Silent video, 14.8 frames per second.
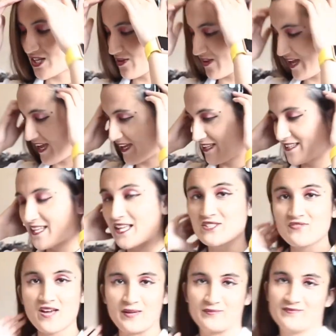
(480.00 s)
Okay, that's
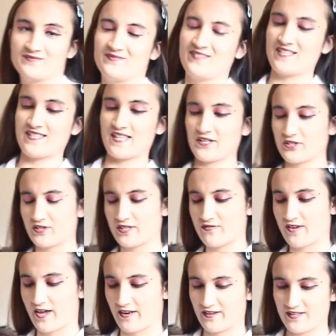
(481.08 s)
fine, that's totally
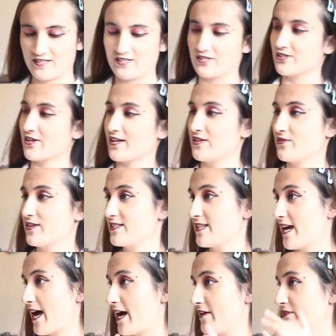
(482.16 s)
fine. So anyways,
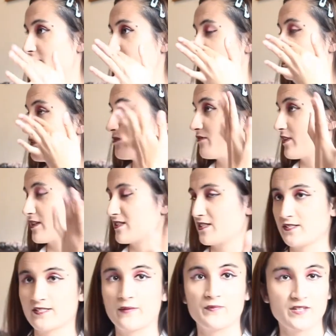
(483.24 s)
yeah, I was just fixing
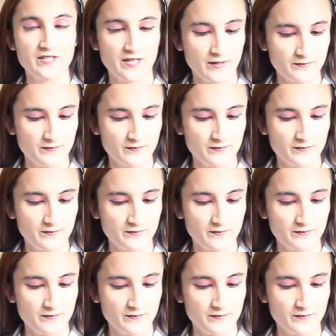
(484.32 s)
something up.